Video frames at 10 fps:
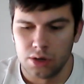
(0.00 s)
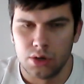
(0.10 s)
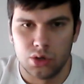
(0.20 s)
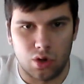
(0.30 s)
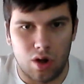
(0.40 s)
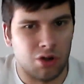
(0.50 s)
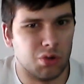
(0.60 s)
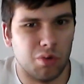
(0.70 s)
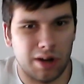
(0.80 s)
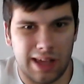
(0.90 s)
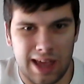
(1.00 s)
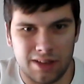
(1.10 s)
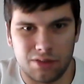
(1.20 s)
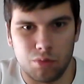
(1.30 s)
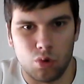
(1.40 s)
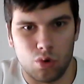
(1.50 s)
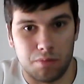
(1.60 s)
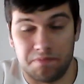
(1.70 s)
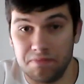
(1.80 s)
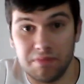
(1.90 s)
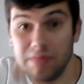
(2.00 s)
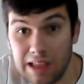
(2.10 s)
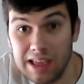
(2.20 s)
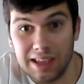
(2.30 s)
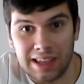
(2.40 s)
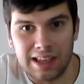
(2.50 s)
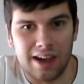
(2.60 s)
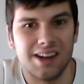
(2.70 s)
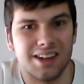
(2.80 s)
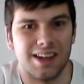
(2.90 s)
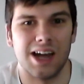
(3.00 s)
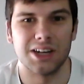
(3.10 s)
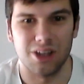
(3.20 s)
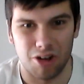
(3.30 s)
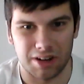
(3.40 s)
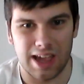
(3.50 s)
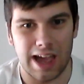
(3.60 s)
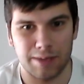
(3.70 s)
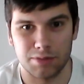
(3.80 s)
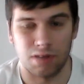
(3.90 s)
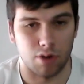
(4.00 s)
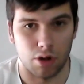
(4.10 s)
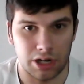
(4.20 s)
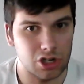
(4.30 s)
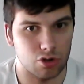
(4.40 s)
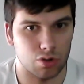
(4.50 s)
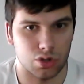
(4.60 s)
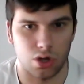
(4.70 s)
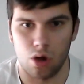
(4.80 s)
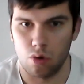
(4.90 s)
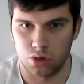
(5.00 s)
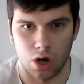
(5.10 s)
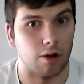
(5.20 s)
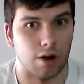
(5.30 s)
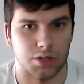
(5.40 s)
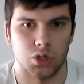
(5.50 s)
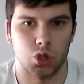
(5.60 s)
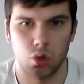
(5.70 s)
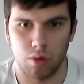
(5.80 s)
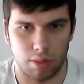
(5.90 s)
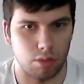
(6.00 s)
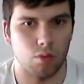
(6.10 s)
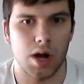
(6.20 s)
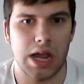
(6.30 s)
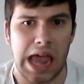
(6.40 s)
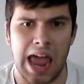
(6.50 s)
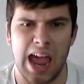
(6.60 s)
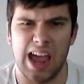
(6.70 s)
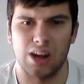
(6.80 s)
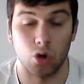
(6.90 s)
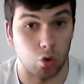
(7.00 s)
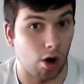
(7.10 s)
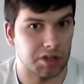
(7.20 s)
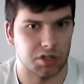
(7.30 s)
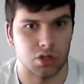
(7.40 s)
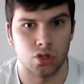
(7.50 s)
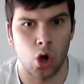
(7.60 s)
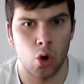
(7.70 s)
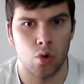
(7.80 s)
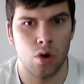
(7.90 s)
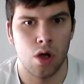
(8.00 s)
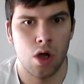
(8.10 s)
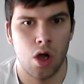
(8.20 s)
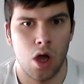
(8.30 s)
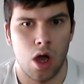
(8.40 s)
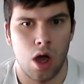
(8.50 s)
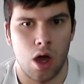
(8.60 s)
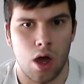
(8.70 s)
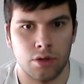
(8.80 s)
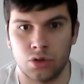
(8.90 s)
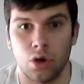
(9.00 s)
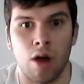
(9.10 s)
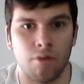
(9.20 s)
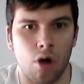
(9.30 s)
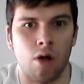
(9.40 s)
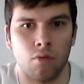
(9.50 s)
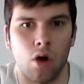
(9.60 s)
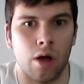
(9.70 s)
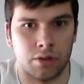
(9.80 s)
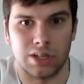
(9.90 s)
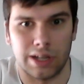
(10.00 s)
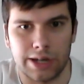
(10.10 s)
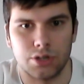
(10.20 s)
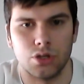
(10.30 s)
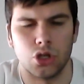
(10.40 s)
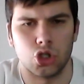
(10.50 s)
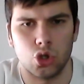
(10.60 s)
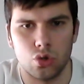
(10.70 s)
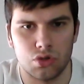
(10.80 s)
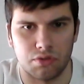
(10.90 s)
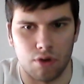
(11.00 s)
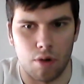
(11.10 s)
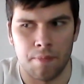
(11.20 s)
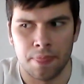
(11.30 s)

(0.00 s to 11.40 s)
So I do want to get into more GunCon games. I've got Ninja Assault, Time Crisis 2 and 3, and Crisis Zone. So I've got a selection to choose from.